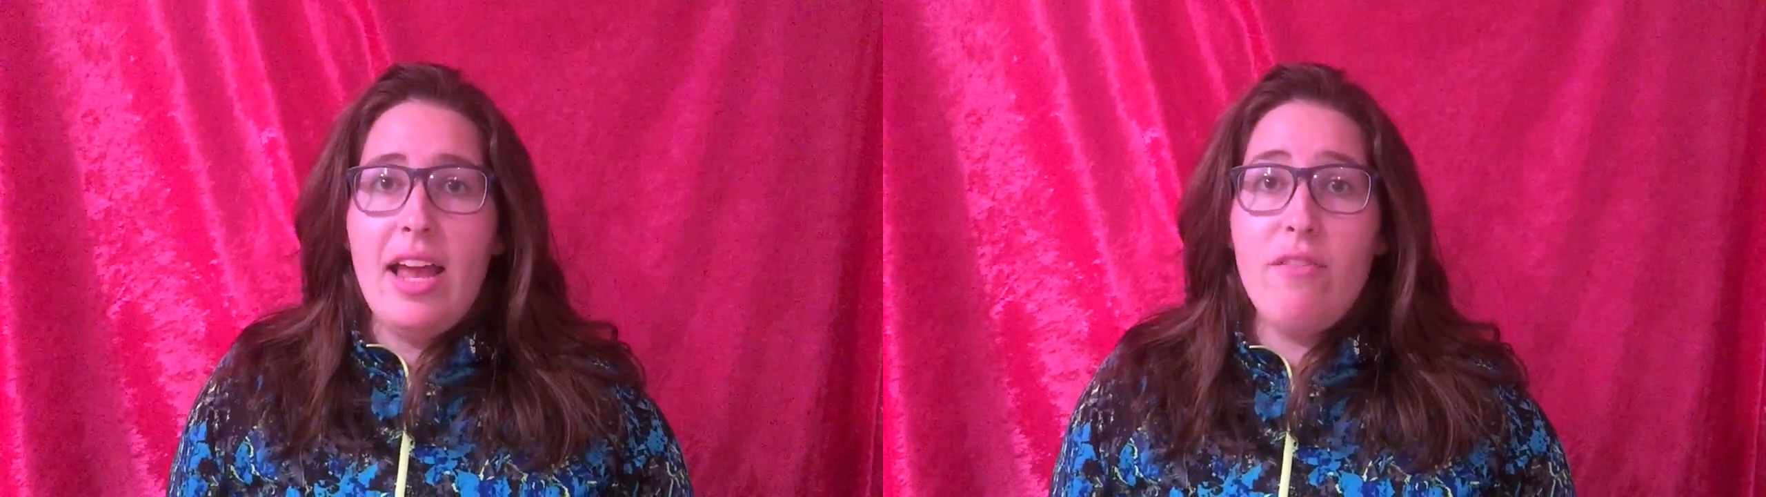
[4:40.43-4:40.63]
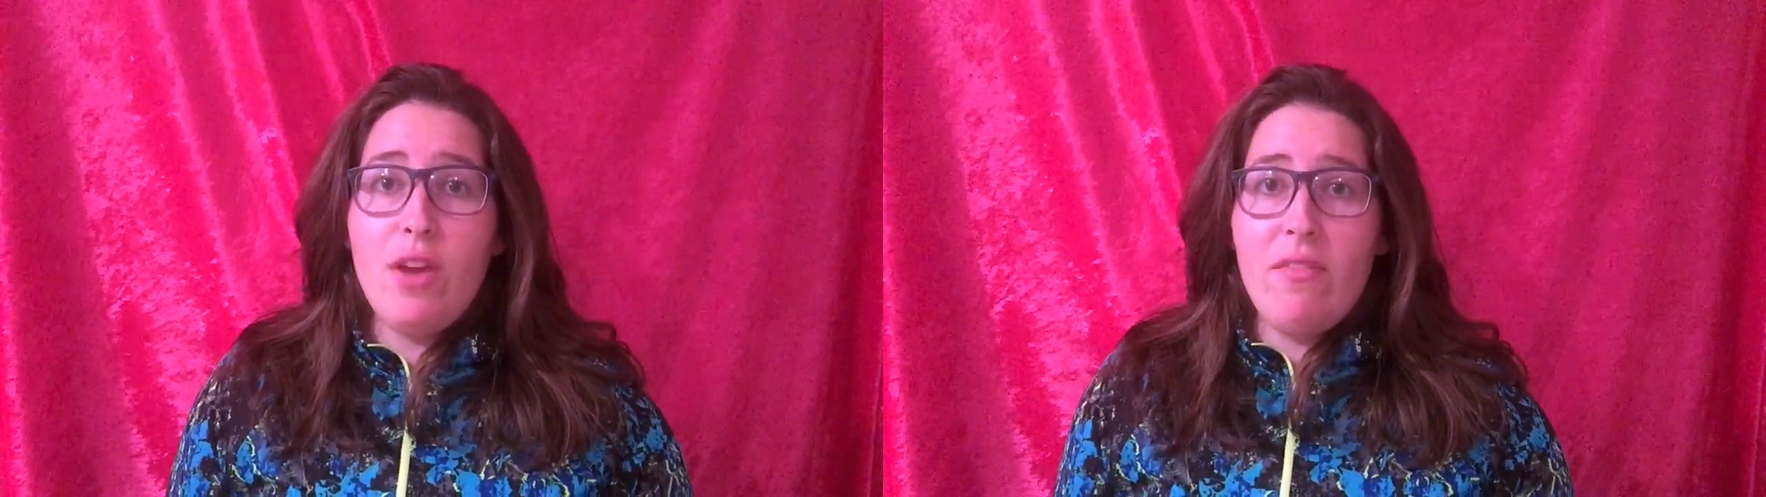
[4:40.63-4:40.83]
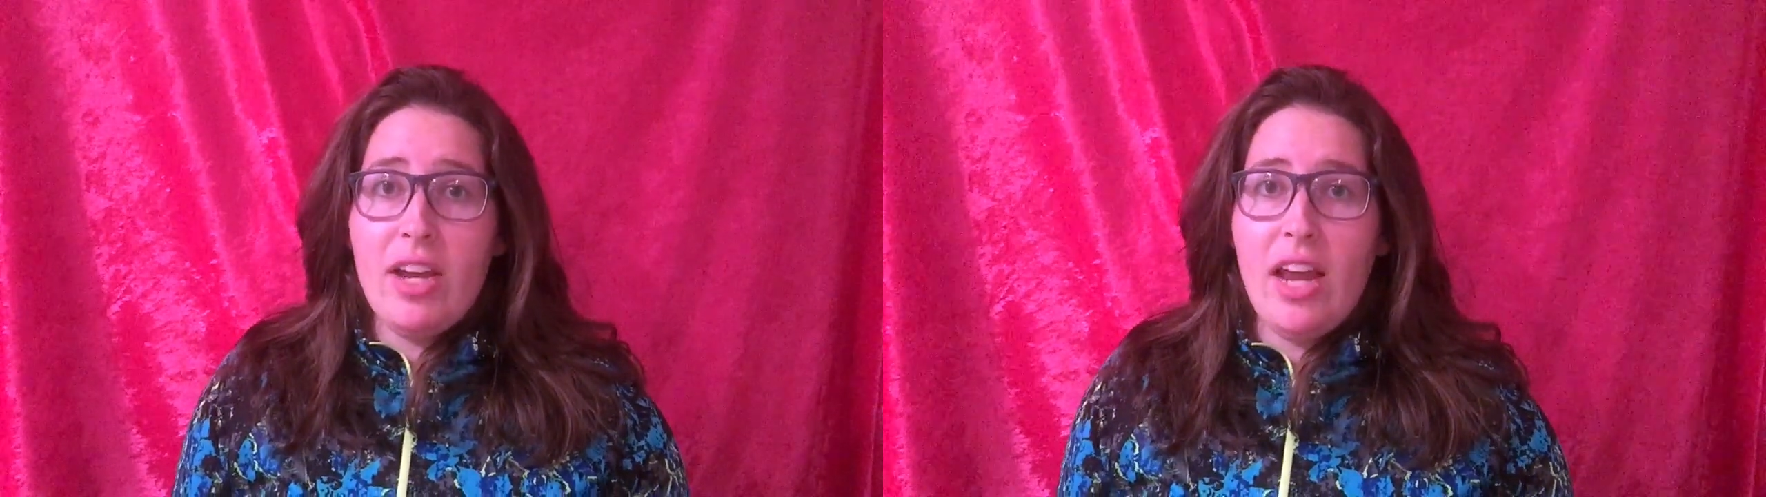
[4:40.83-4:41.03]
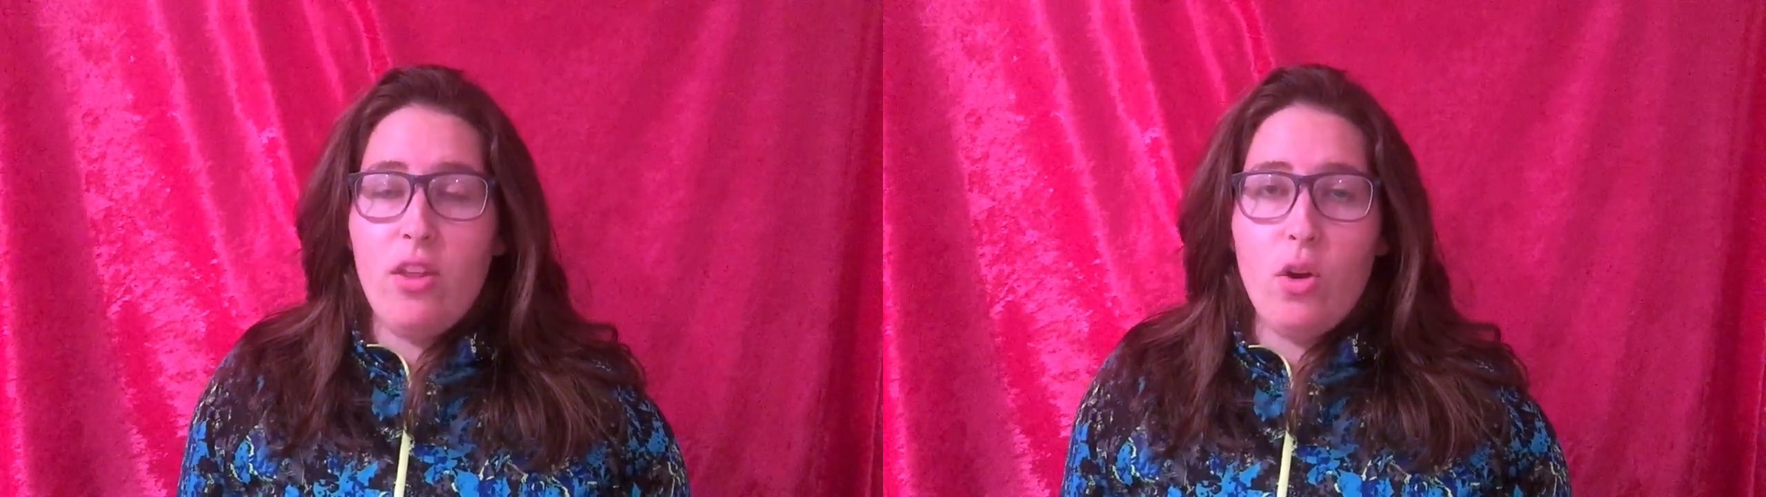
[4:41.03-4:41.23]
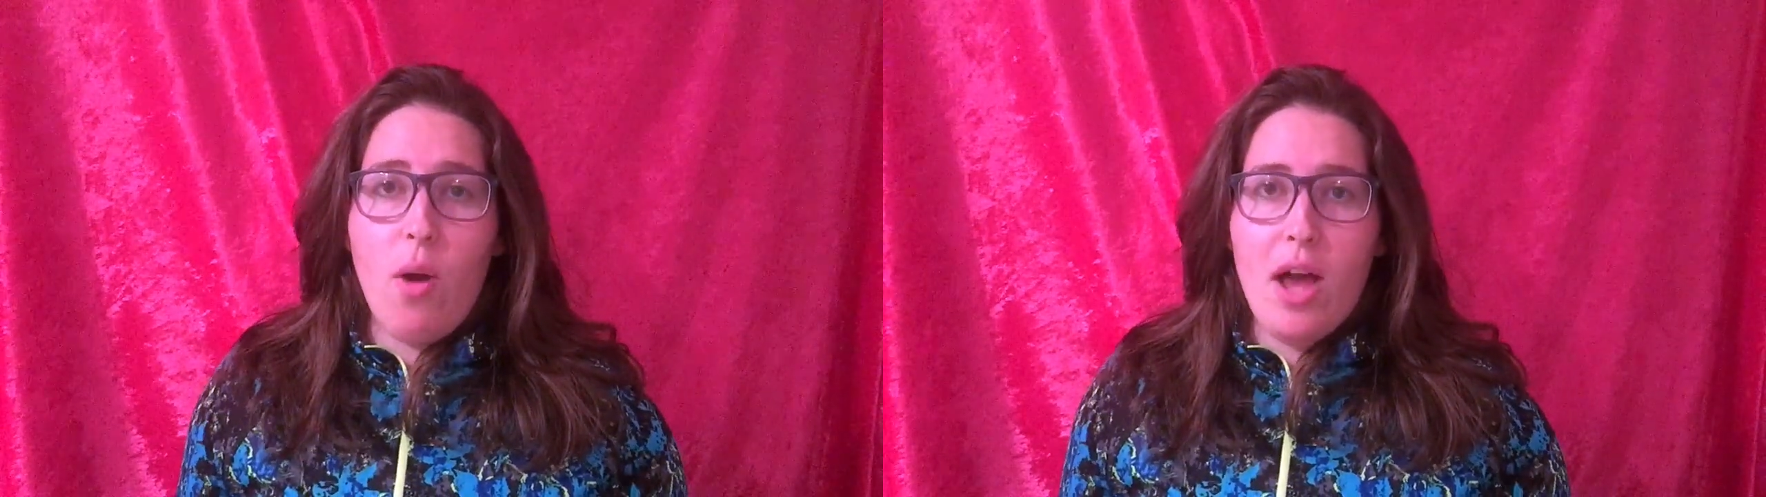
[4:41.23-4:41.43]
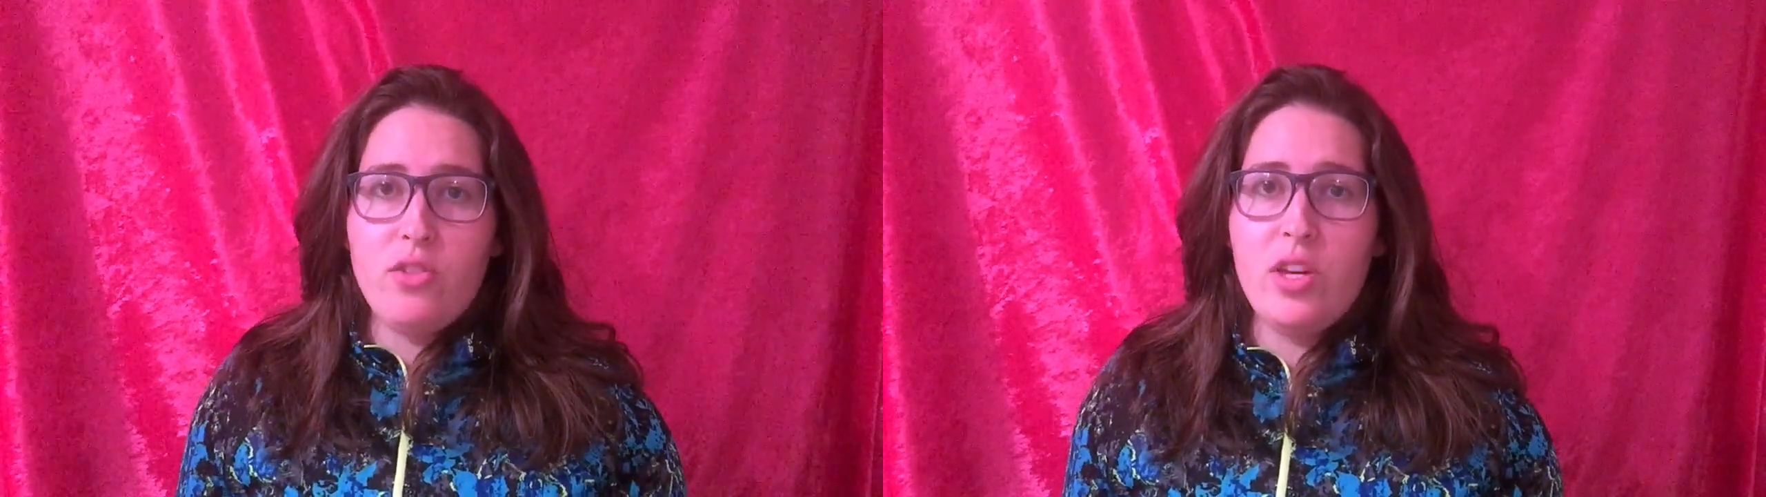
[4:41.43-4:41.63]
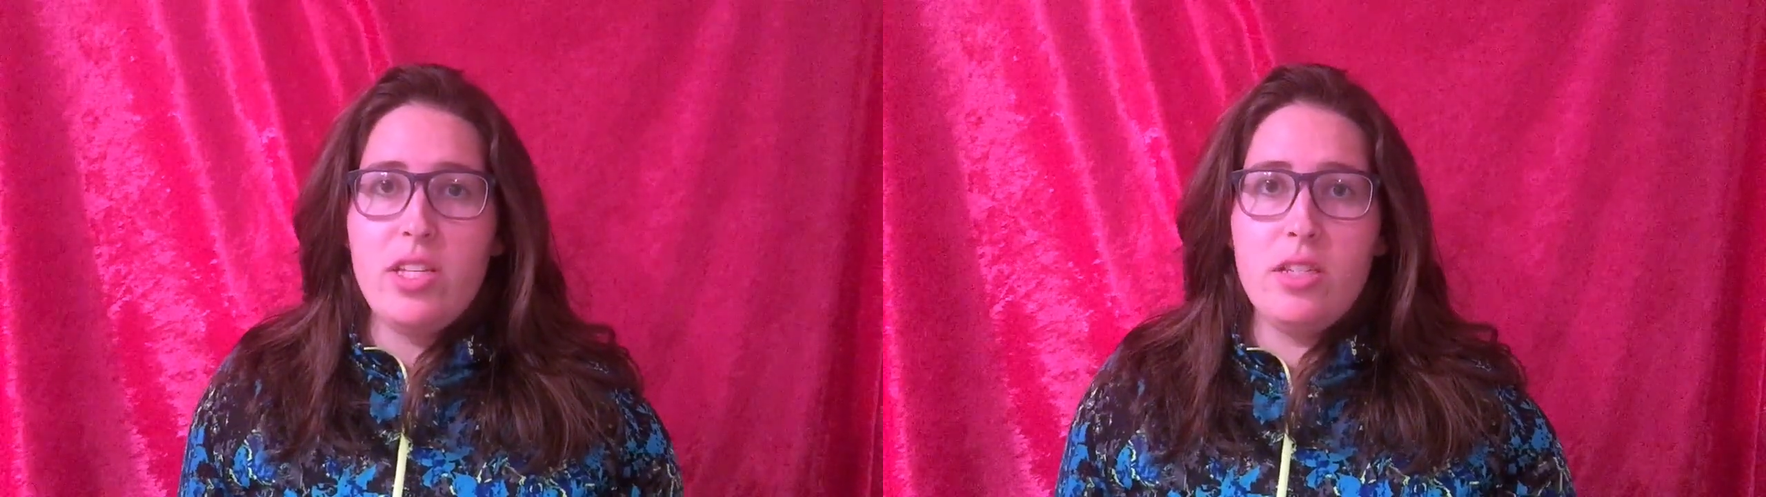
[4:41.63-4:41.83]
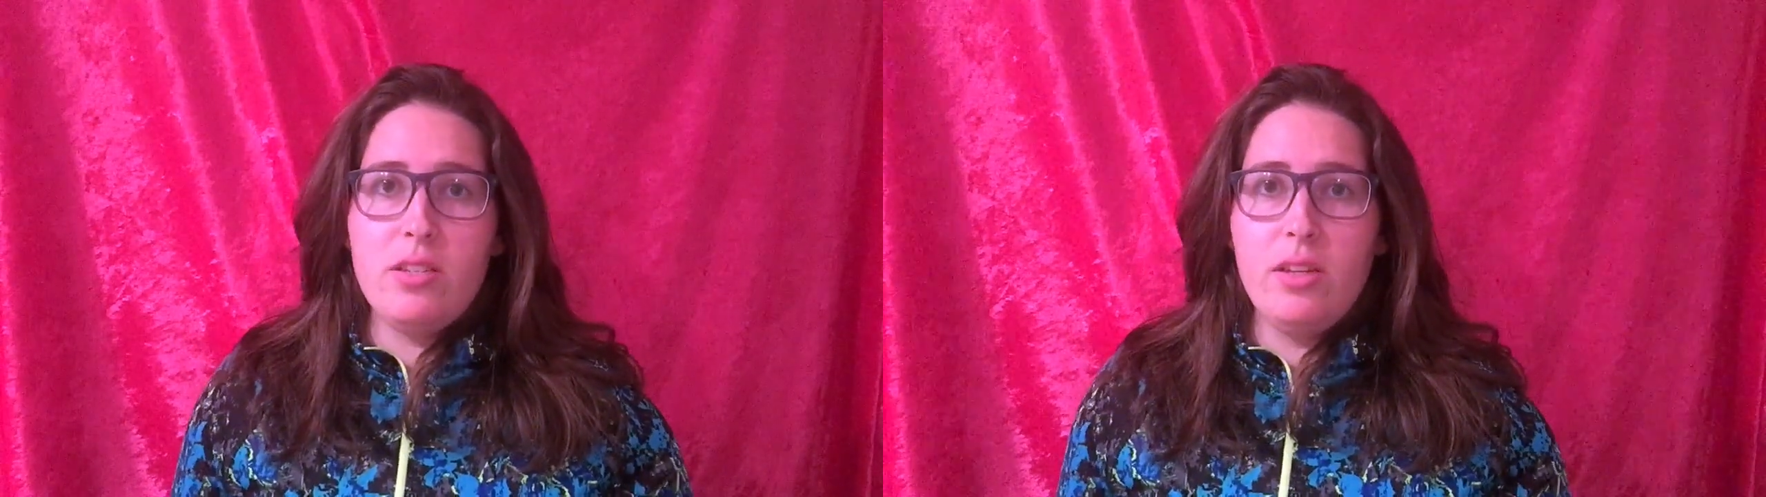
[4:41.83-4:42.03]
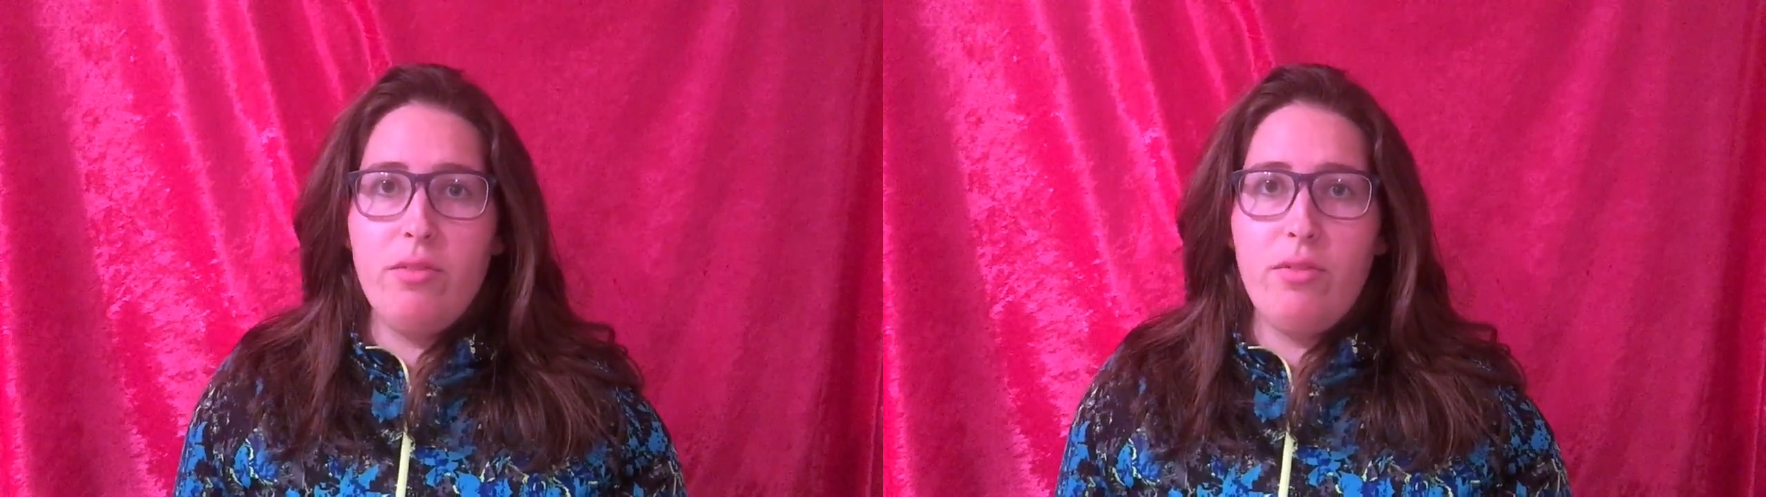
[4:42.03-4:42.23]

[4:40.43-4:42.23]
If you have any other questions,